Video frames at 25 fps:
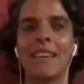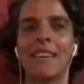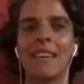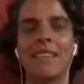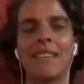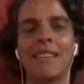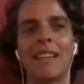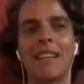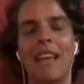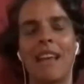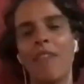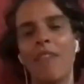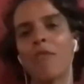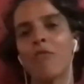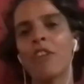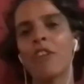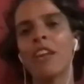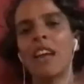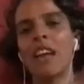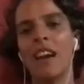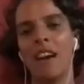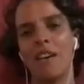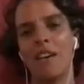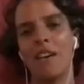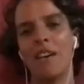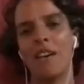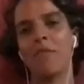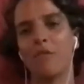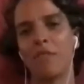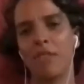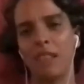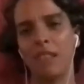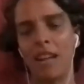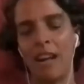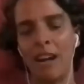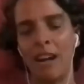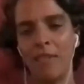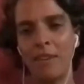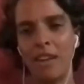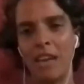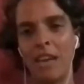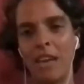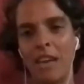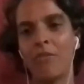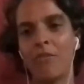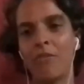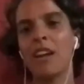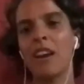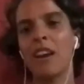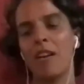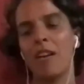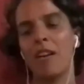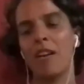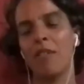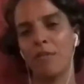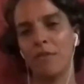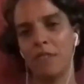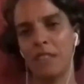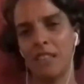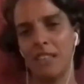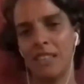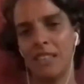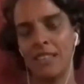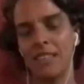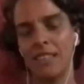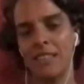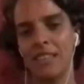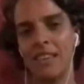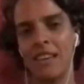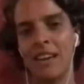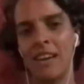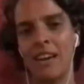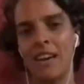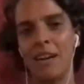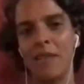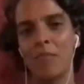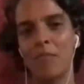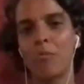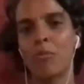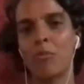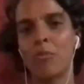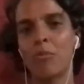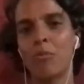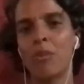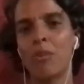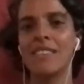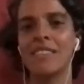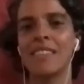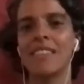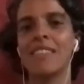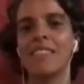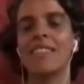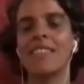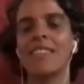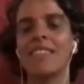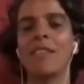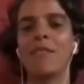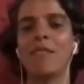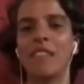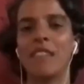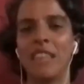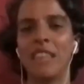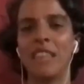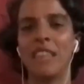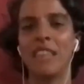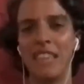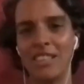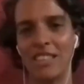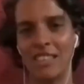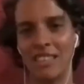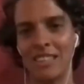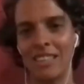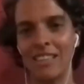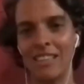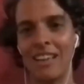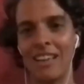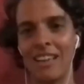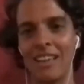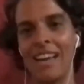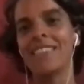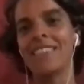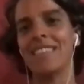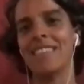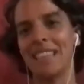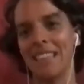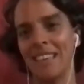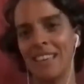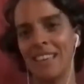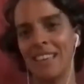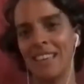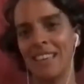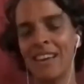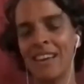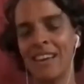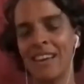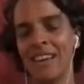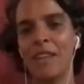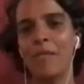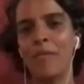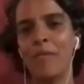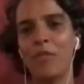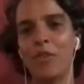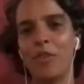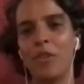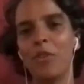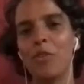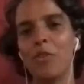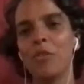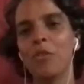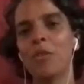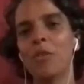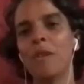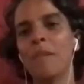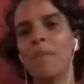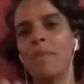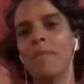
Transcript: every conflict brings this invitation, I think, to